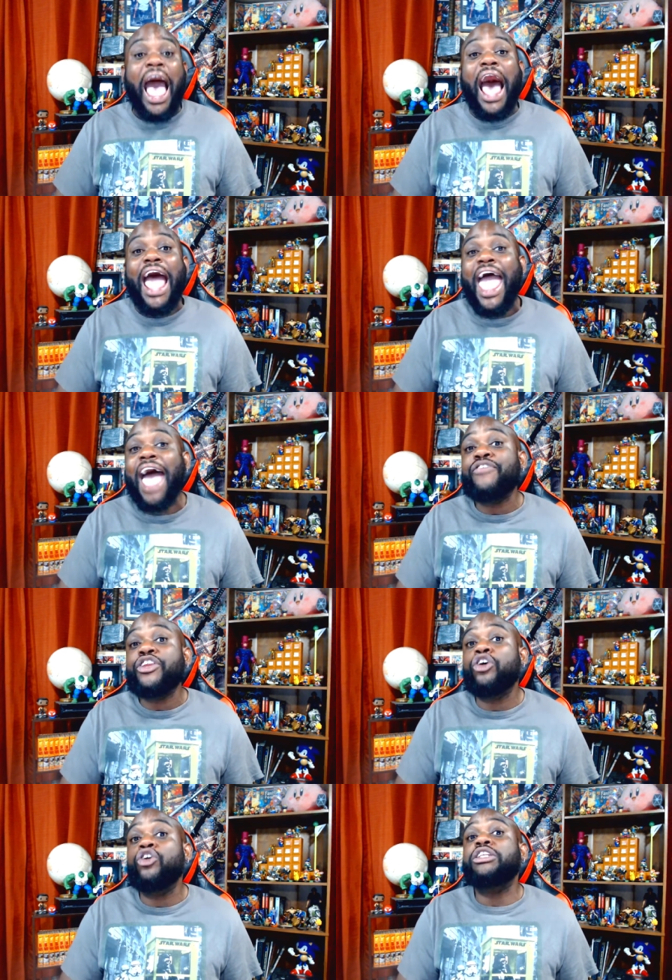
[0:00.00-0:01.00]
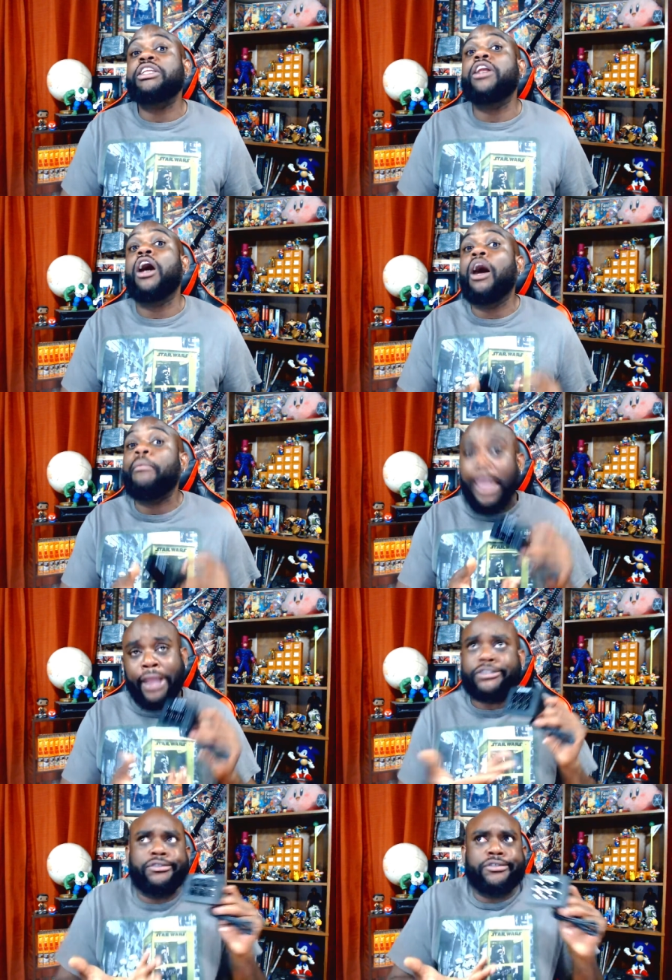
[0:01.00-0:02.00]
I haven't hooked it up
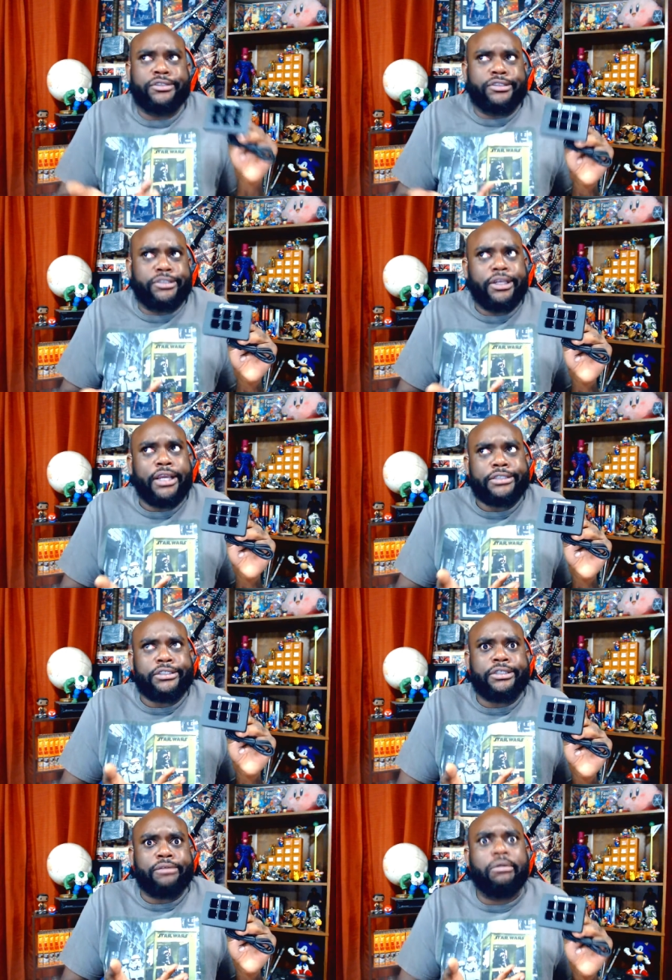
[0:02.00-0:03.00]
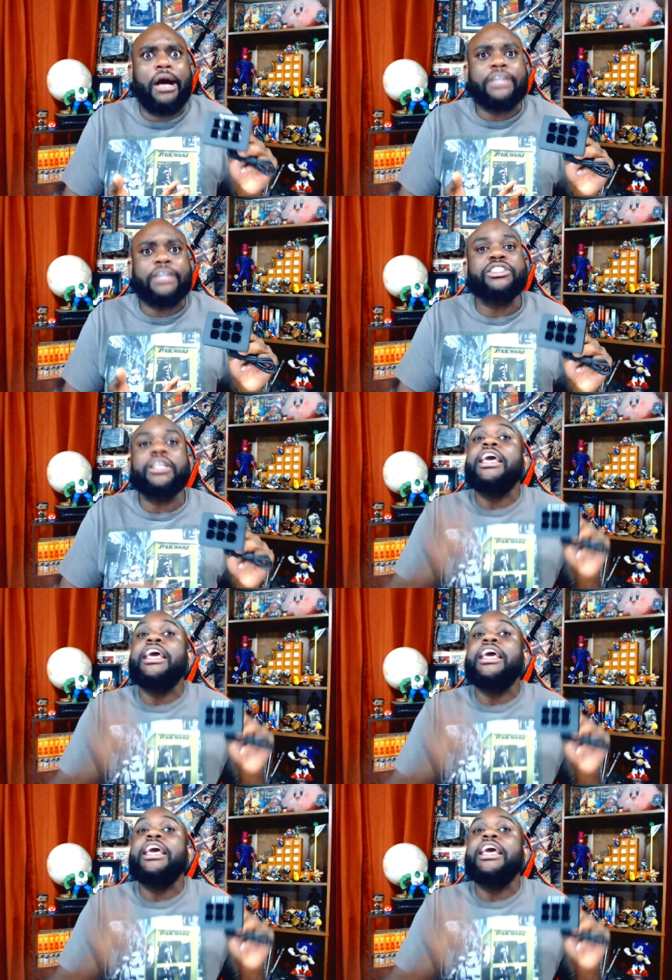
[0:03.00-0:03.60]
as you can see. I just unboxed it